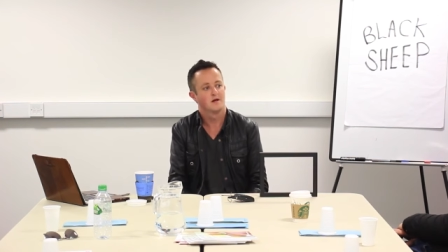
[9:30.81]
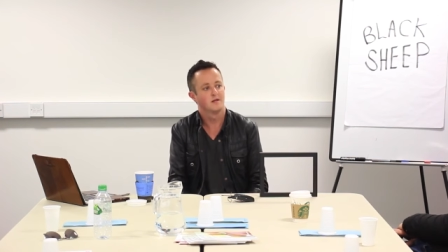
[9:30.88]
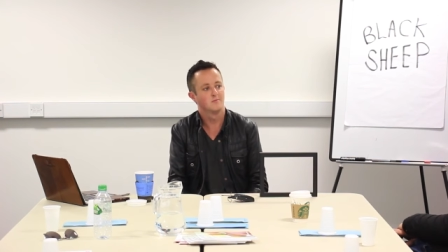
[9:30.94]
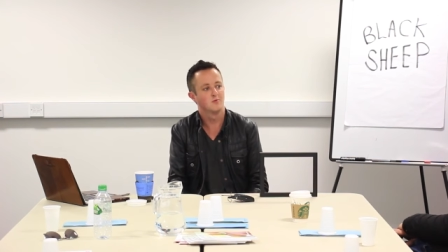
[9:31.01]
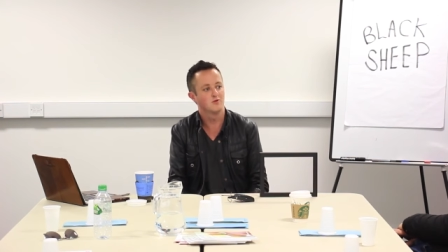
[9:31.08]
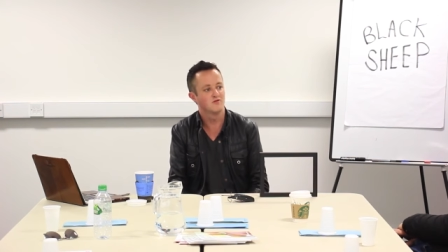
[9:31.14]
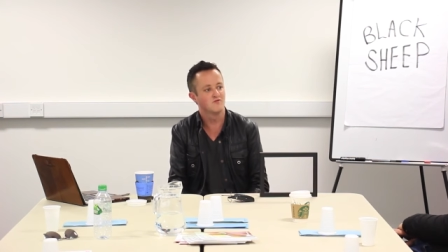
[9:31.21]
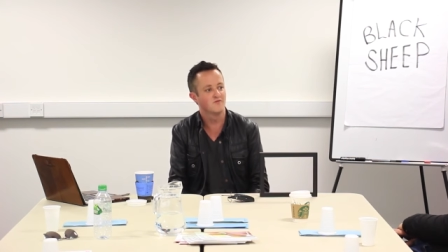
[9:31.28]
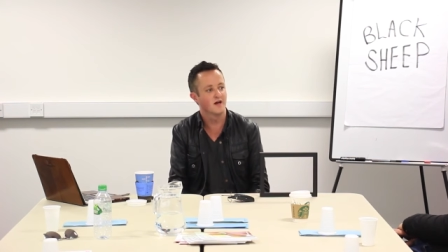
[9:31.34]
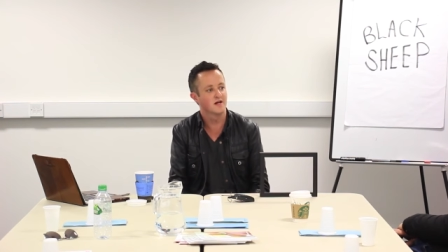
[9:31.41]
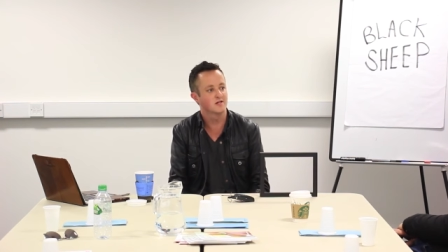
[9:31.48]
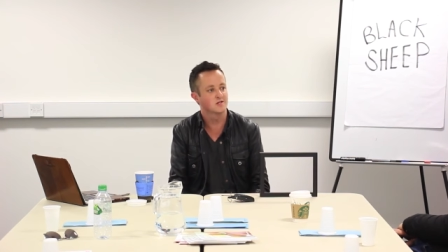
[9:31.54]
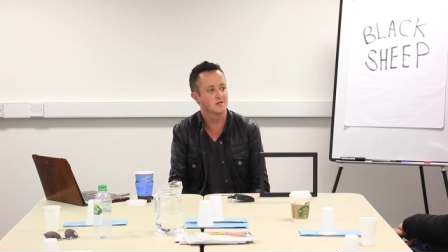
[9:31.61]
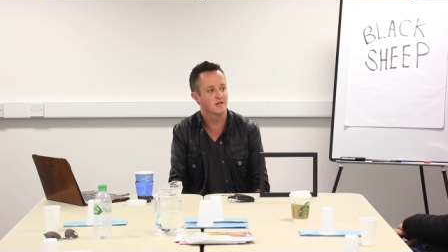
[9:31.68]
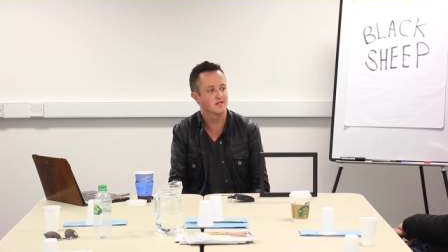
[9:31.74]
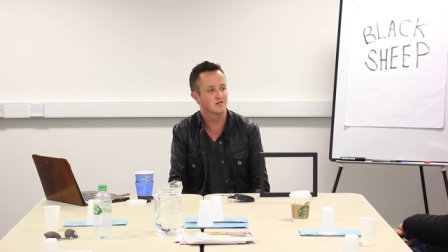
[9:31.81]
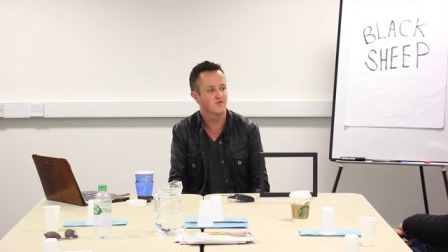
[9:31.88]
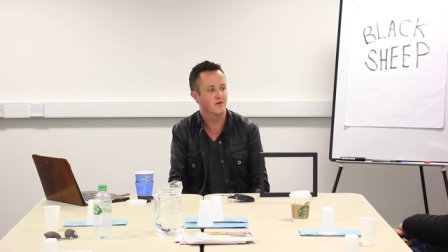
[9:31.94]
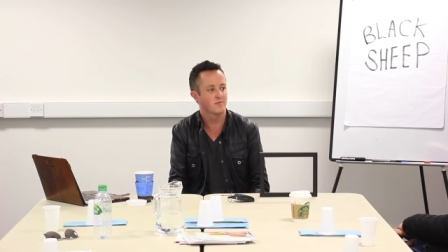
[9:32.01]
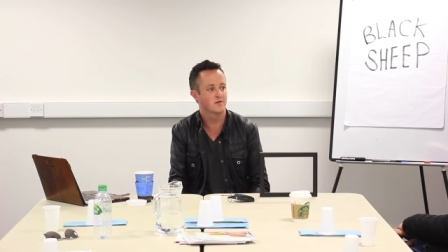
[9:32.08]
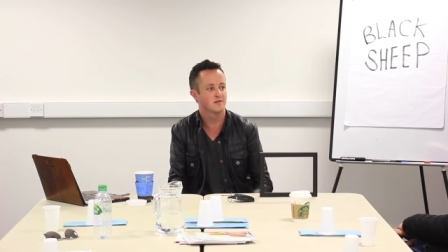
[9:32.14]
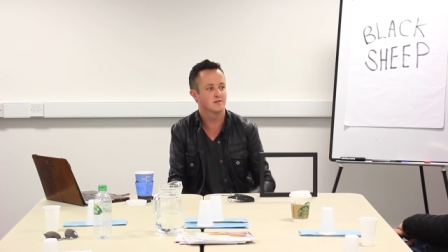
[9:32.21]
And the more you rage against
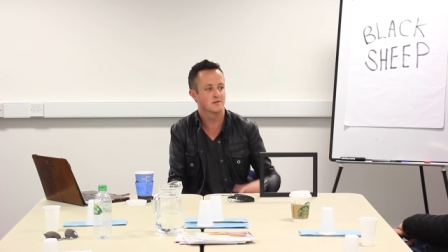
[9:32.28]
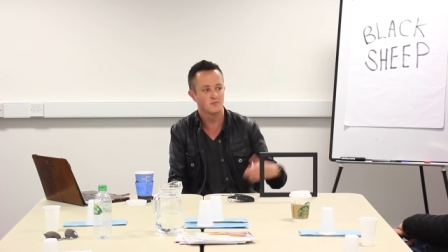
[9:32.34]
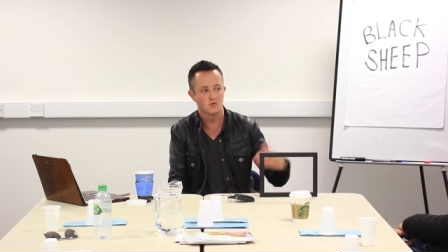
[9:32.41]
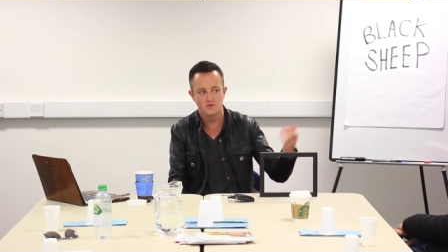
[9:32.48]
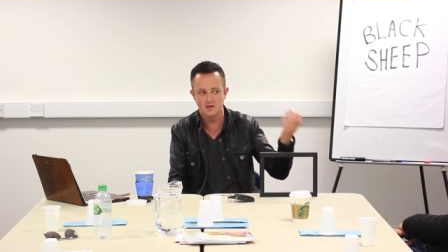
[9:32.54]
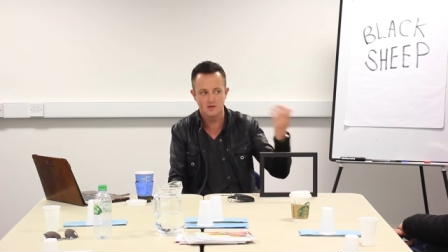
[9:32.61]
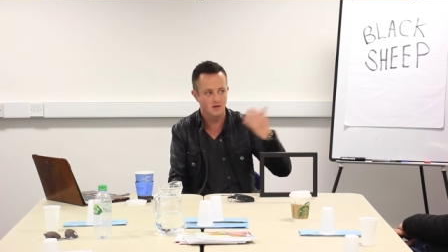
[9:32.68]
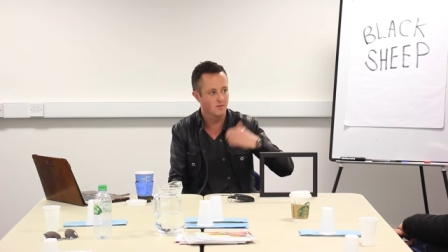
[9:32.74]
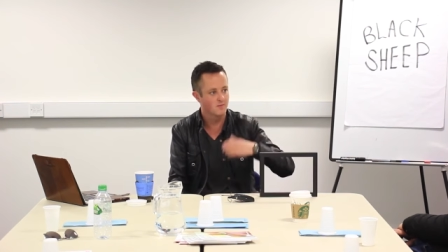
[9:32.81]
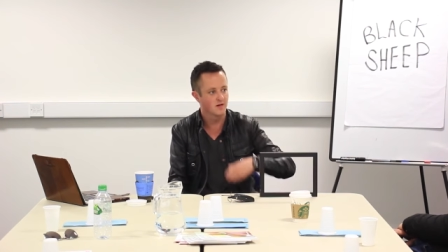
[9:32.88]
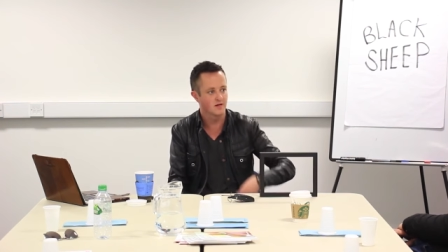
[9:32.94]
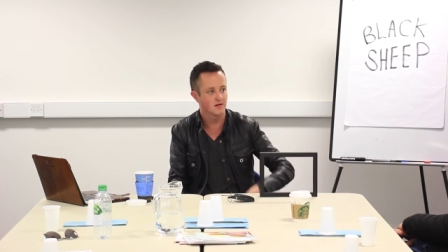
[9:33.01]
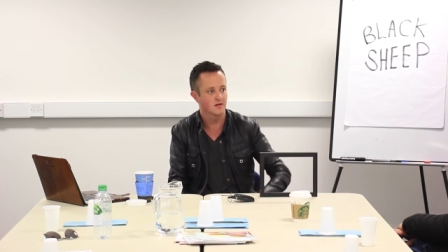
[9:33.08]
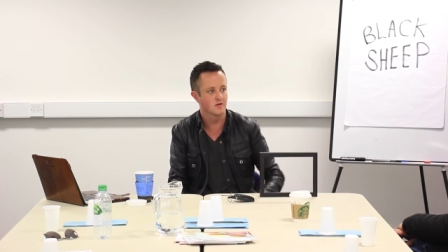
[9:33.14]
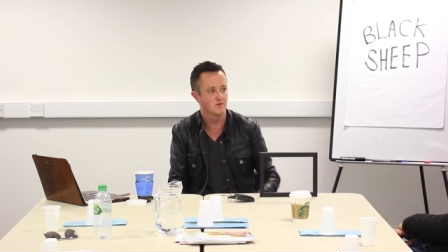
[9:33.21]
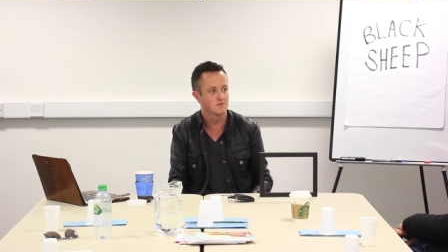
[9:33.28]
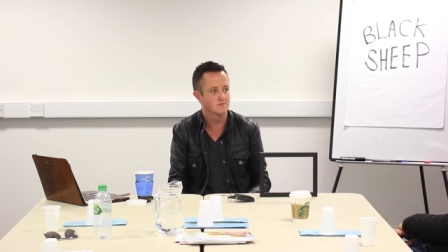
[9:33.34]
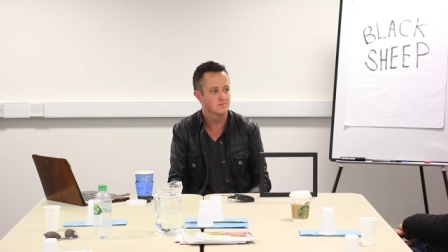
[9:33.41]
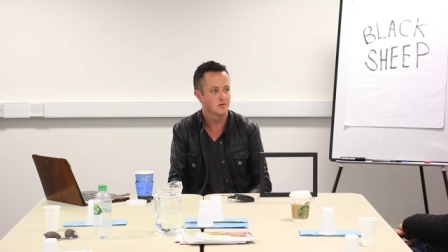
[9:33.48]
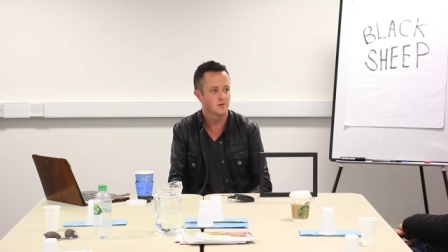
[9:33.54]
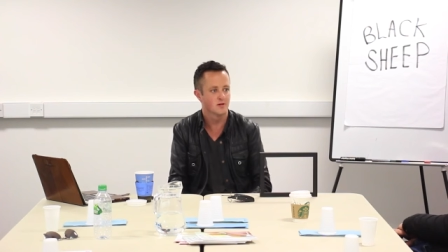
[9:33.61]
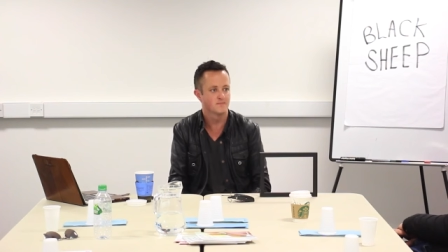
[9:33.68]
feminists, the more they'll come back at you,
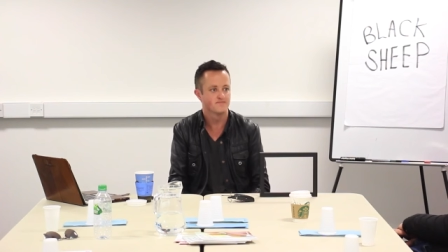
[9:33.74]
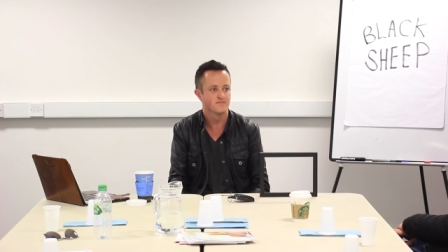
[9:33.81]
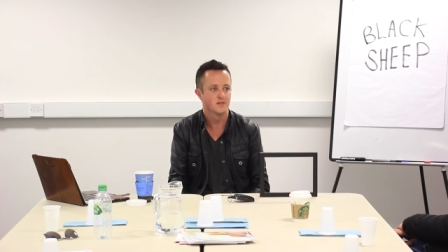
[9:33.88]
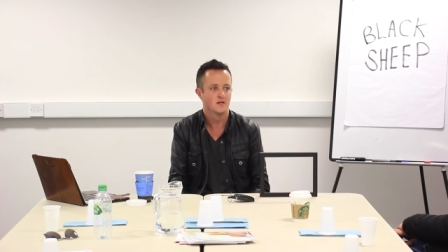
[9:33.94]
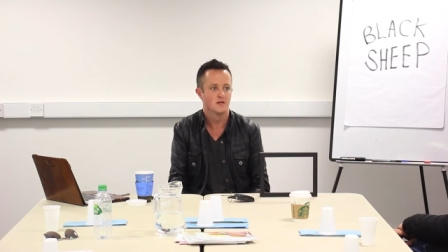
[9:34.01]
all right?